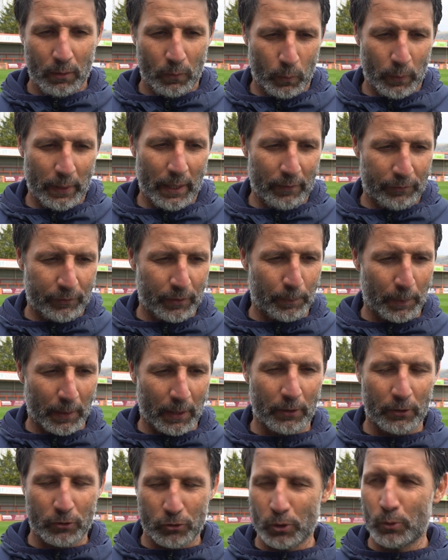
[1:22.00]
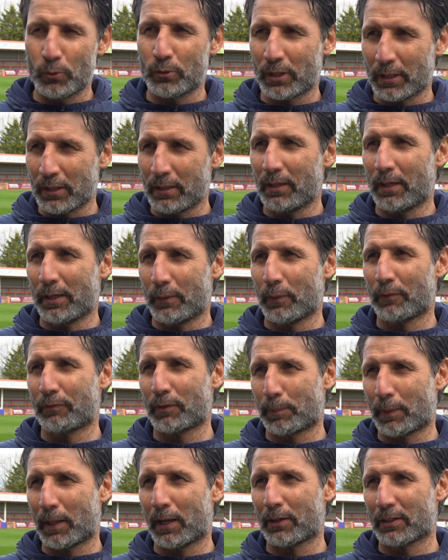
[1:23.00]
We have to play on a Tuesday, and then we have
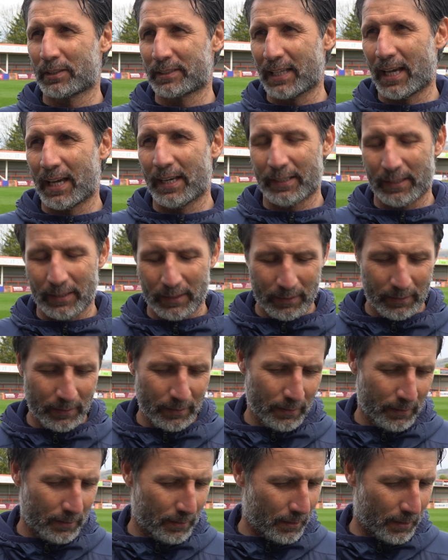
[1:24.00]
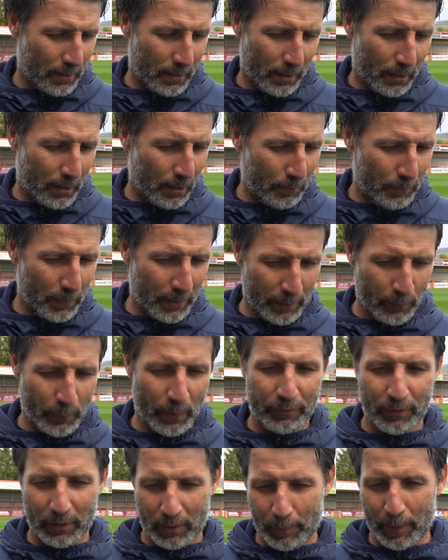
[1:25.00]
to play on a Saturday. And then we
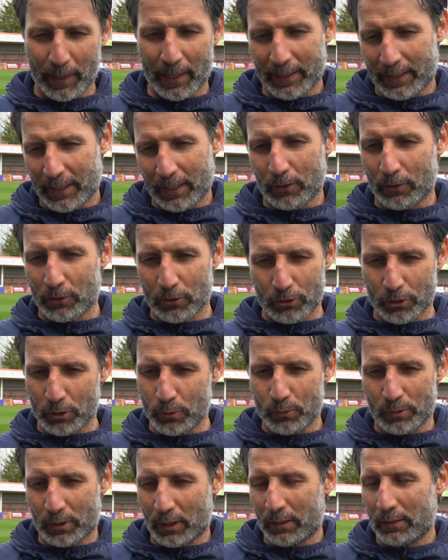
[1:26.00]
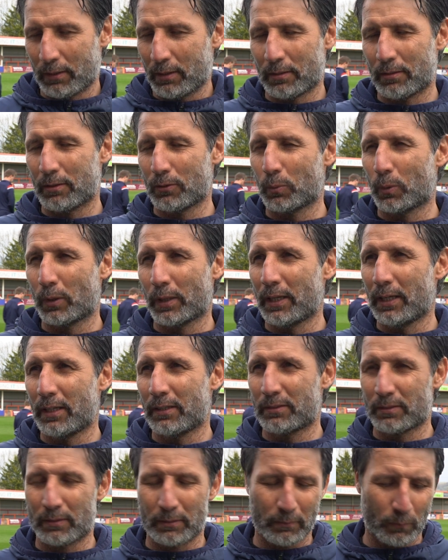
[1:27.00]
have to go play again on a Tuesday. This is what it
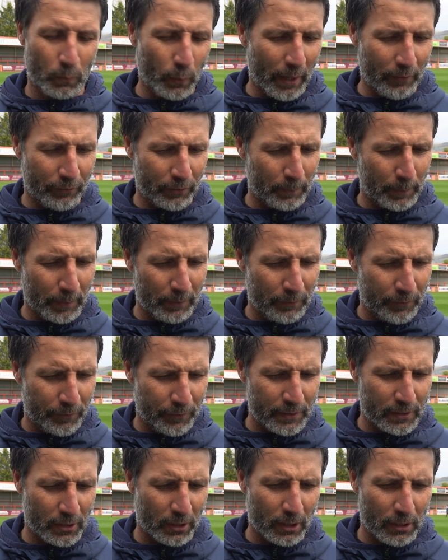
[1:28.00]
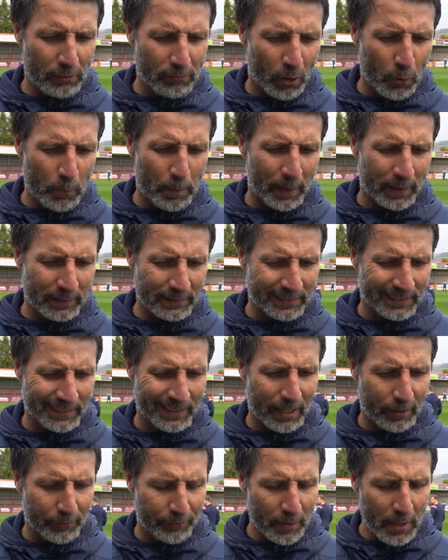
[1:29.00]
is, and we have to be physically robust
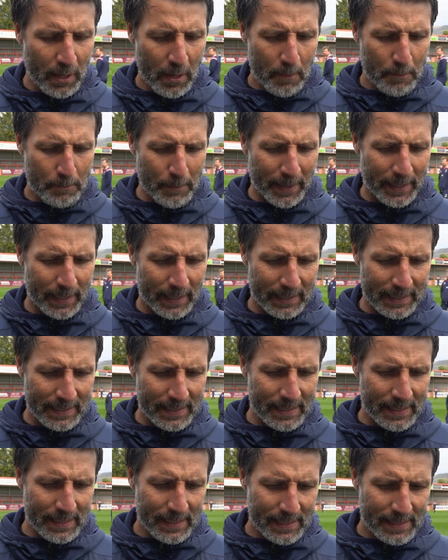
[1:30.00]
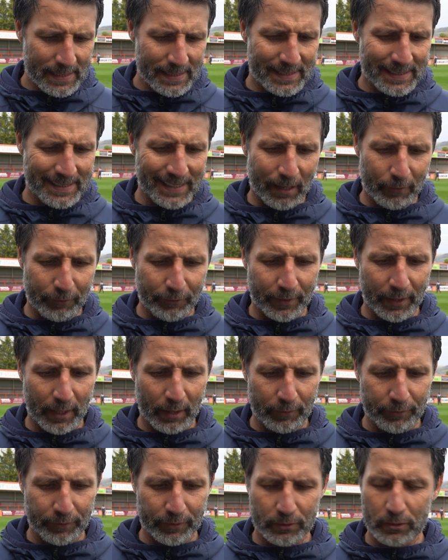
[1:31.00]
enough, mentally tough
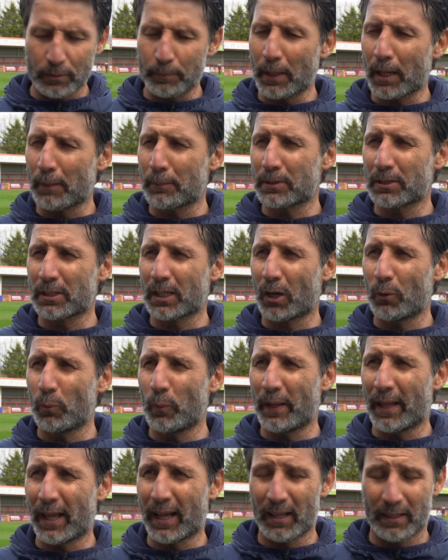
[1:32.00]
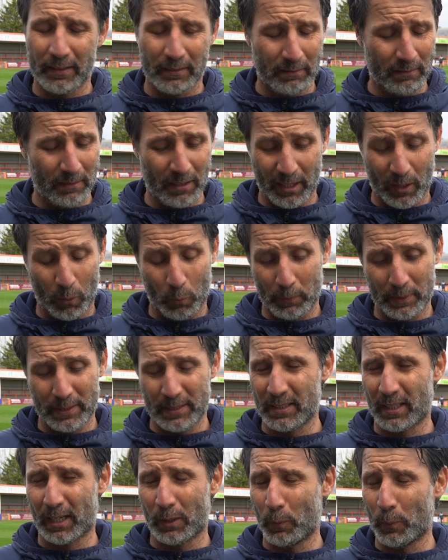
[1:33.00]
enough to be able to cope with that, and ultimately
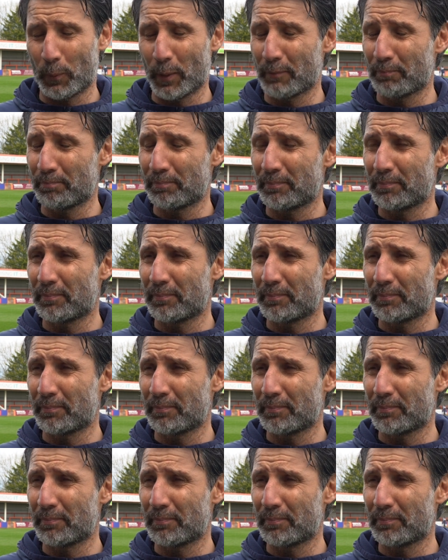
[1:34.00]
today we won.